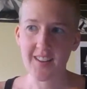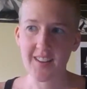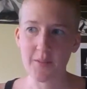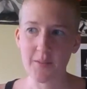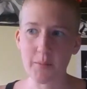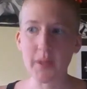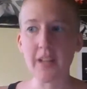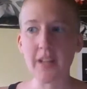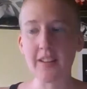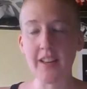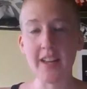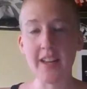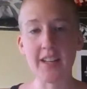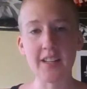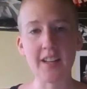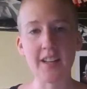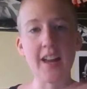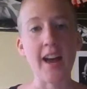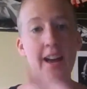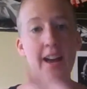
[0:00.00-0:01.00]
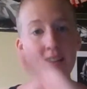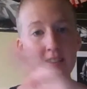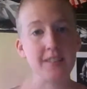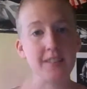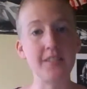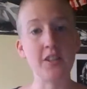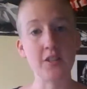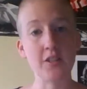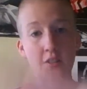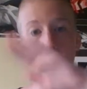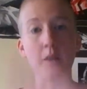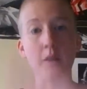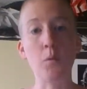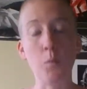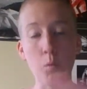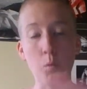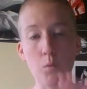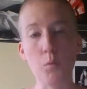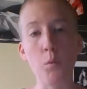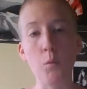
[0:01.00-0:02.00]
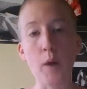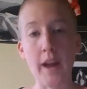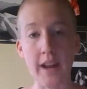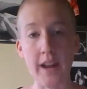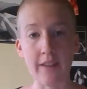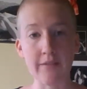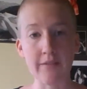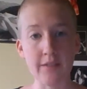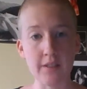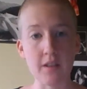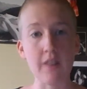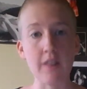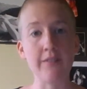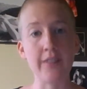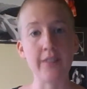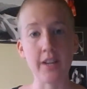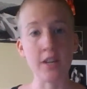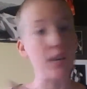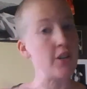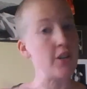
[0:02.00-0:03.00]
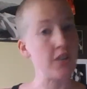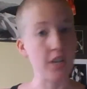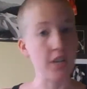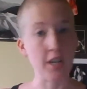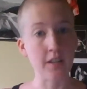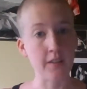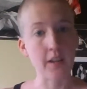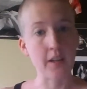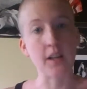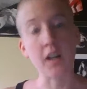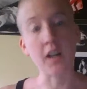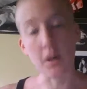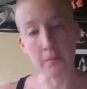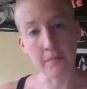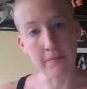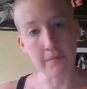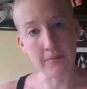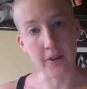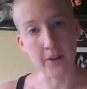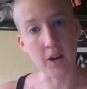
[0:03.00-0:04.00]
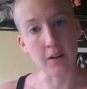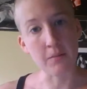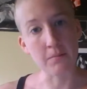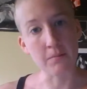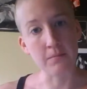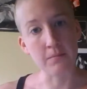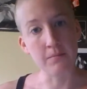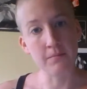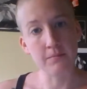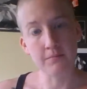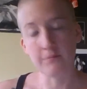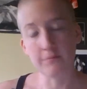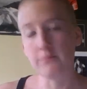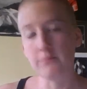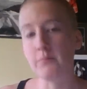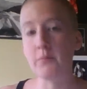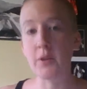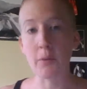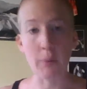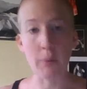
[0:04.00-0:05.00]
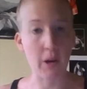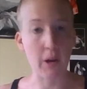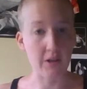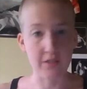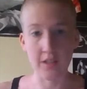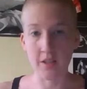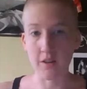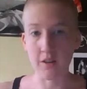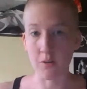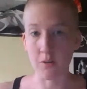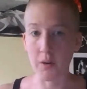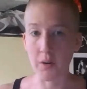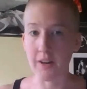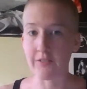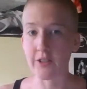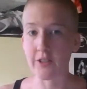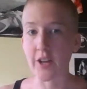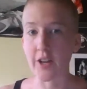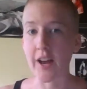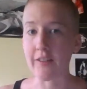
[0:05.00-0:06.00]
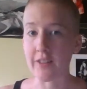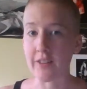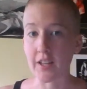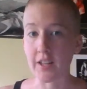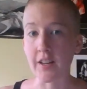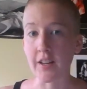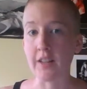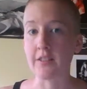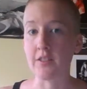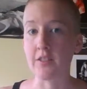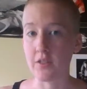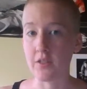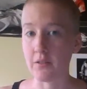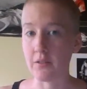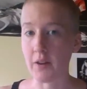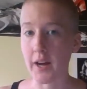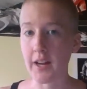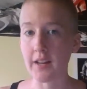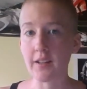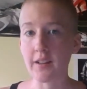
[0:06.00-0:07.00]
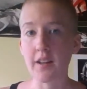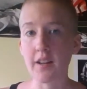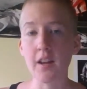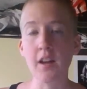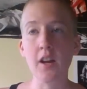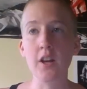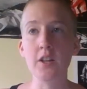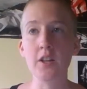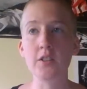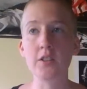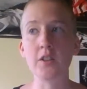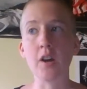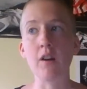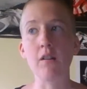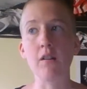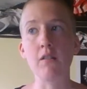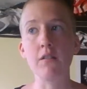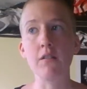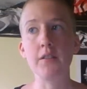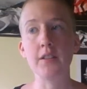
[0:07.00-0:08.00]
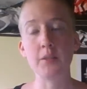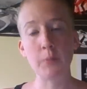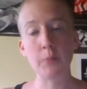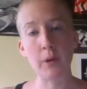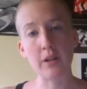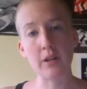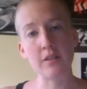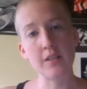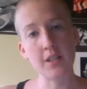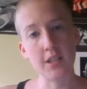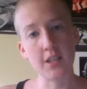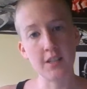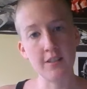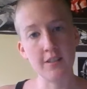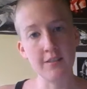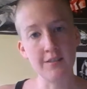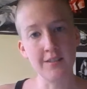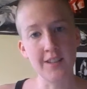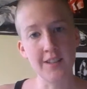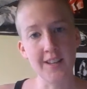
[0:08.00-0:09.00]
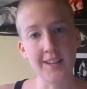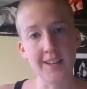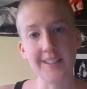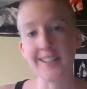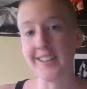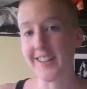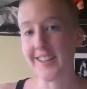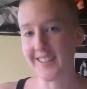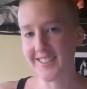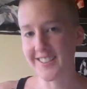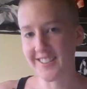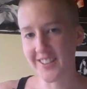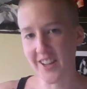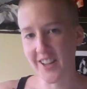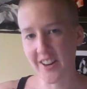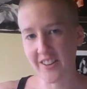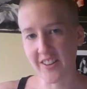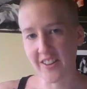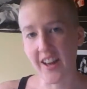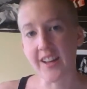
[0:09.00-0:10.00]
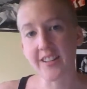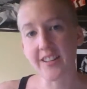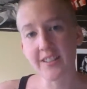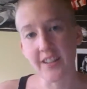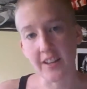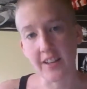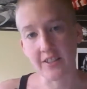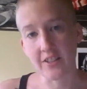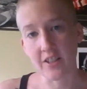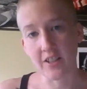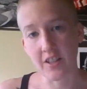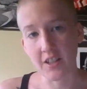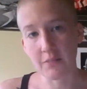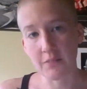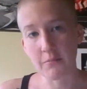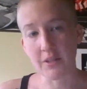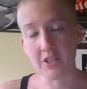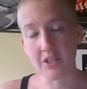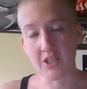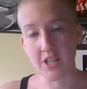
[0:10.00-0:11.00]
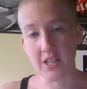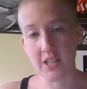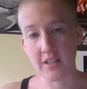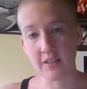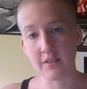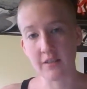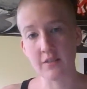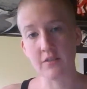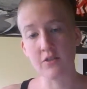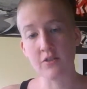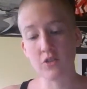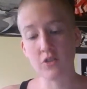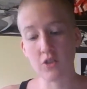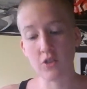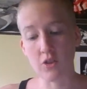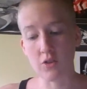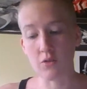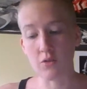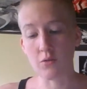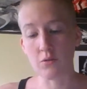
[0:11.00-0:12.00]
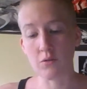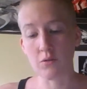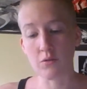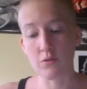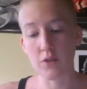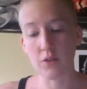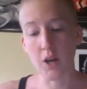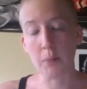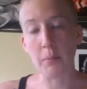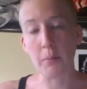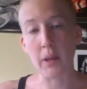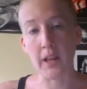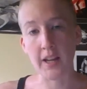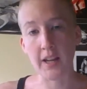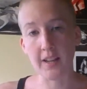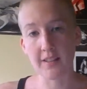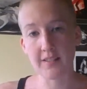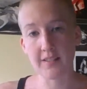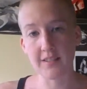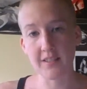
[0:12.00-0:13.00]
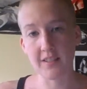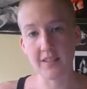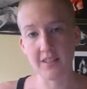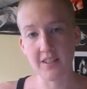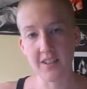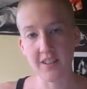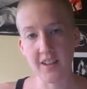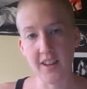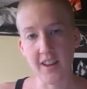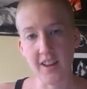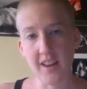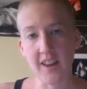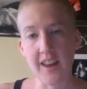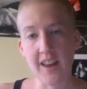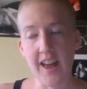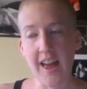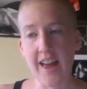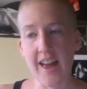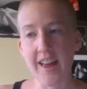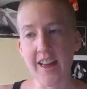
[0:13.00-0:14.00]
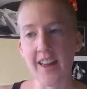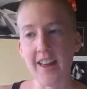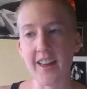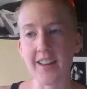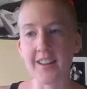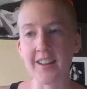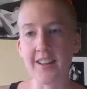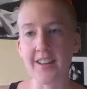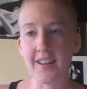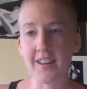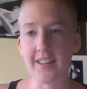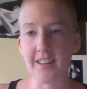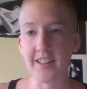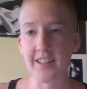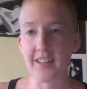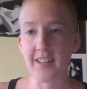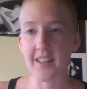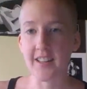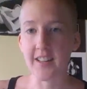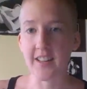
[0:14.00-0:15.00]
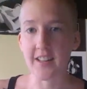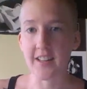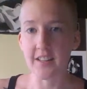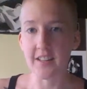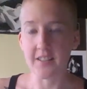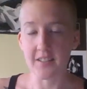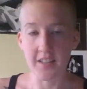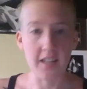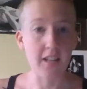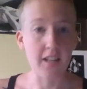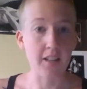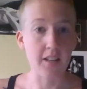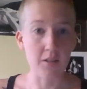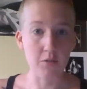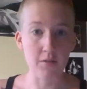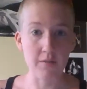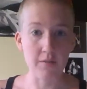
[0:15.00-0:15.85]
But it like it has there's like waves of energy that come from the person or whatever you have it connected to, right? So this person connected their lie detector machine to a plant, and it